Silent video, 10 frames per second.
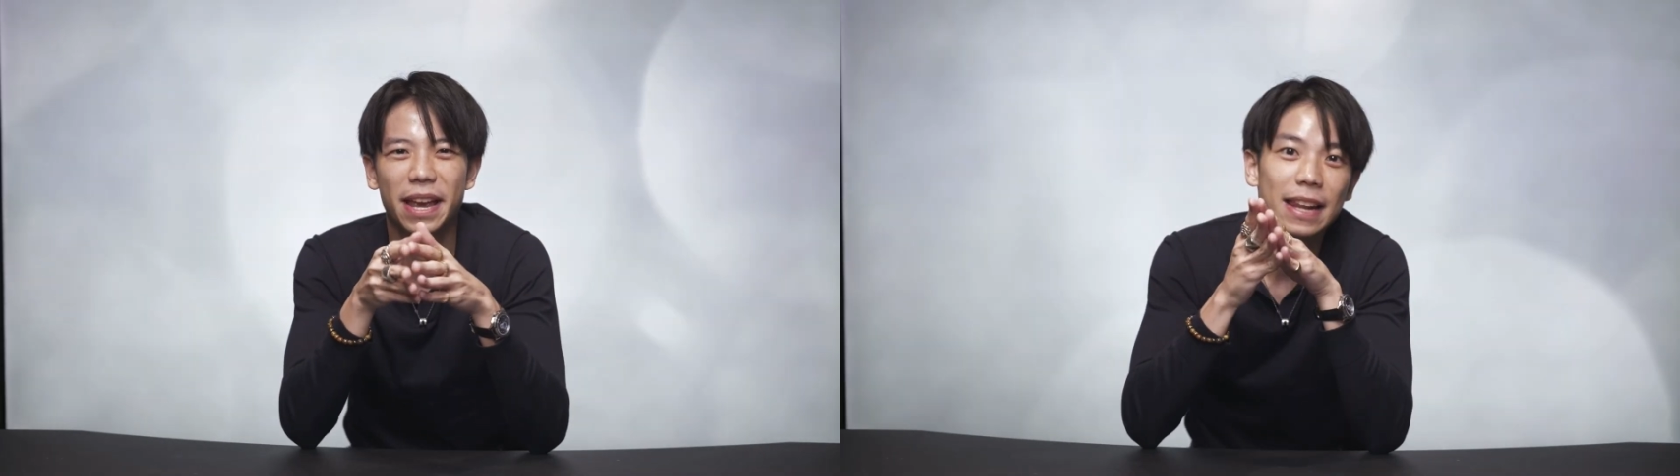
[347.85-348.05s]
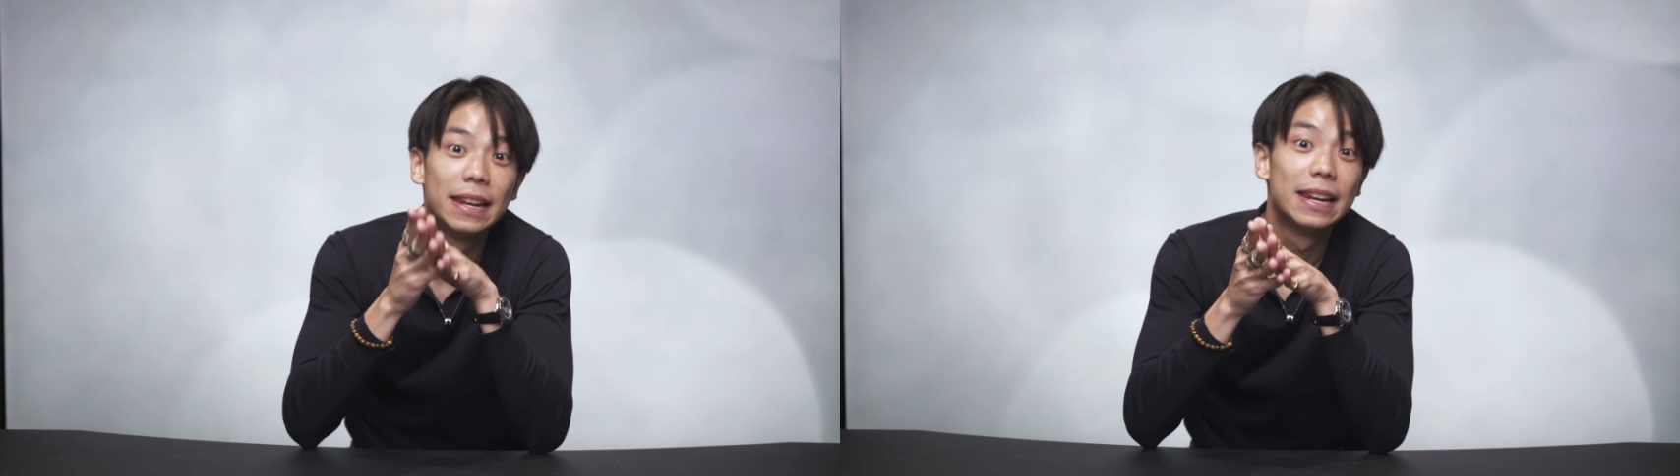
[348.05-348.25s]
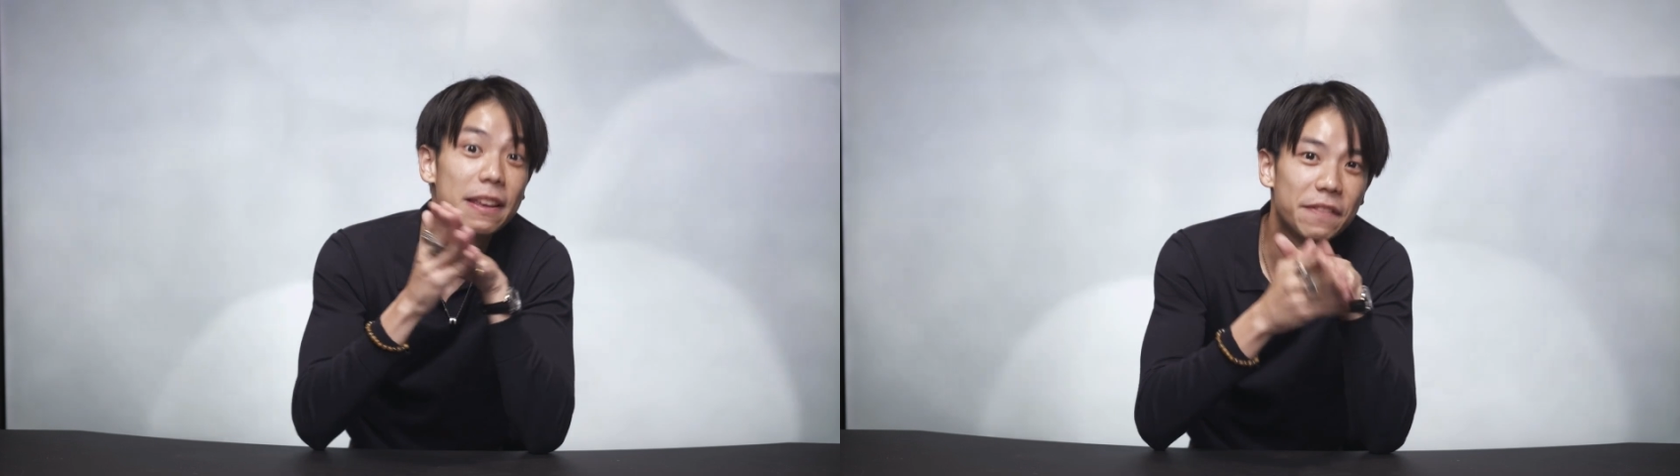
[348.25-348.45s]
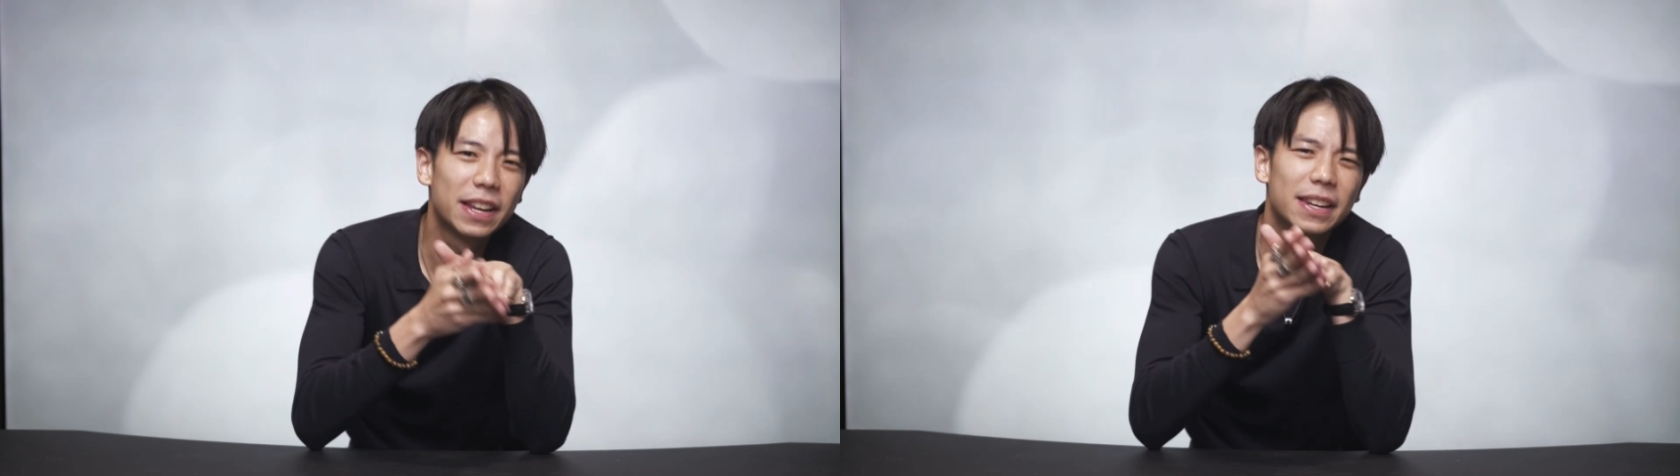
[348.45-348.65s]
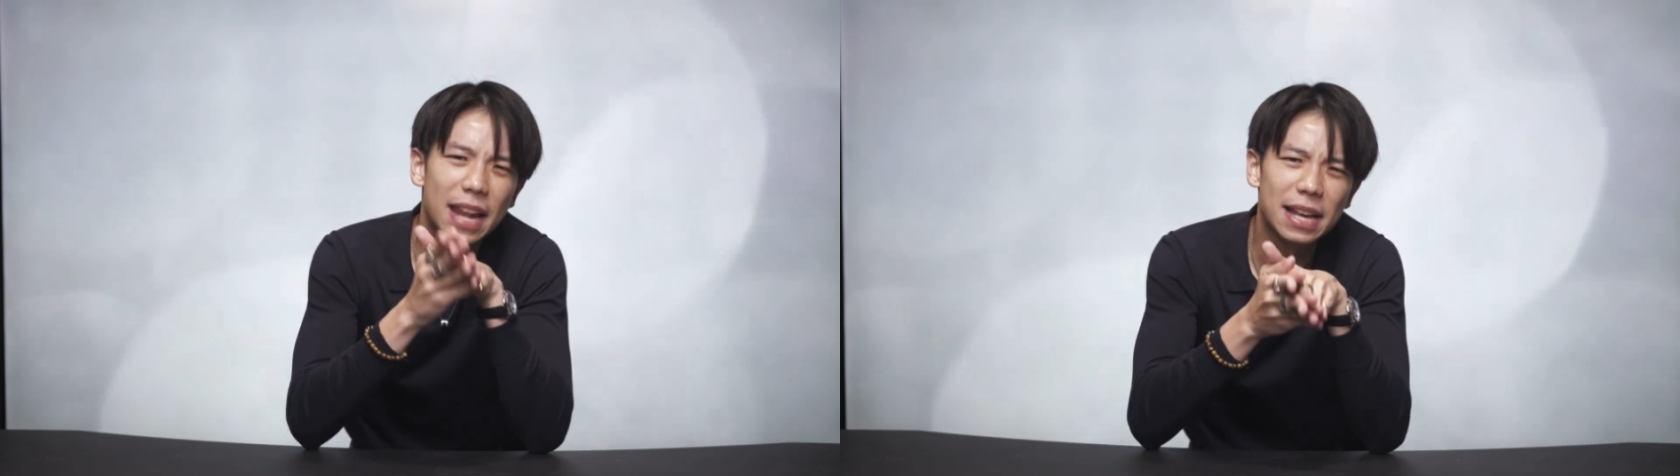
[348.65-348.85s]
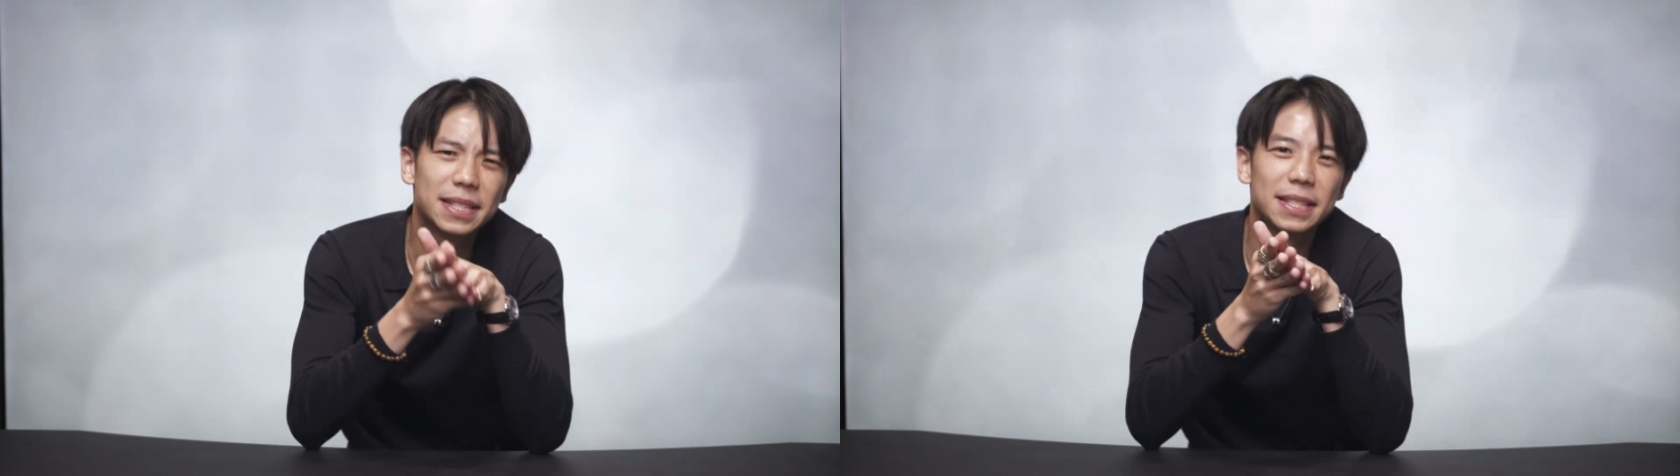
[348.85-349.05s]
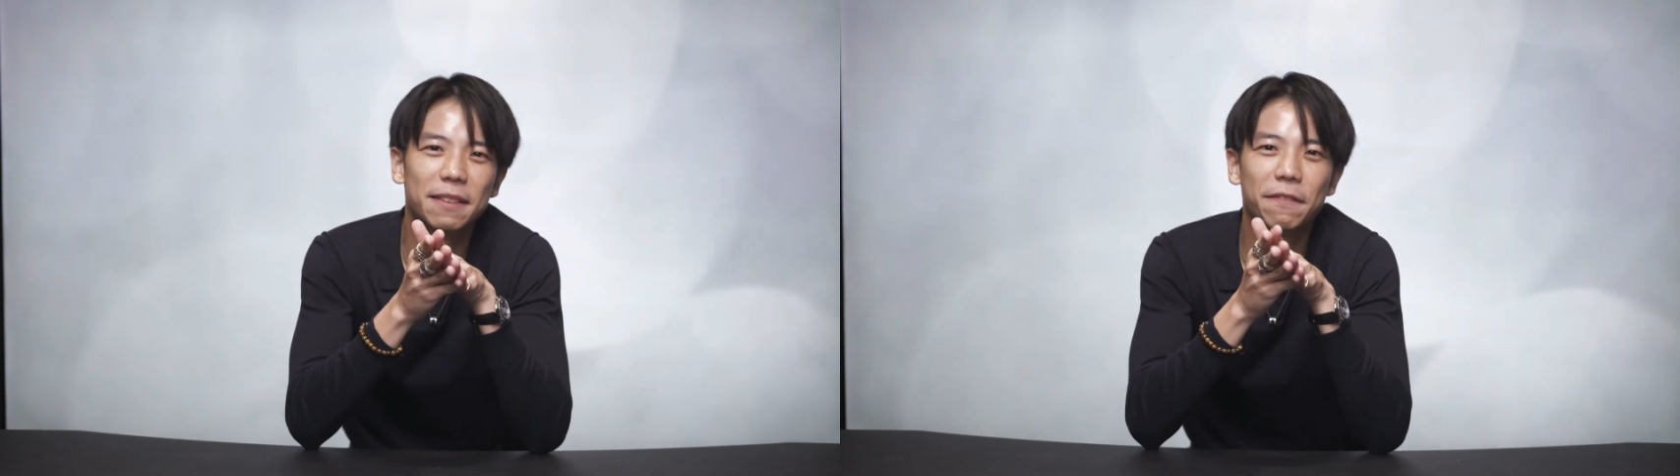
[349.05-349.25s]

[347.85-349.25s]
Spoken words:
and leaving less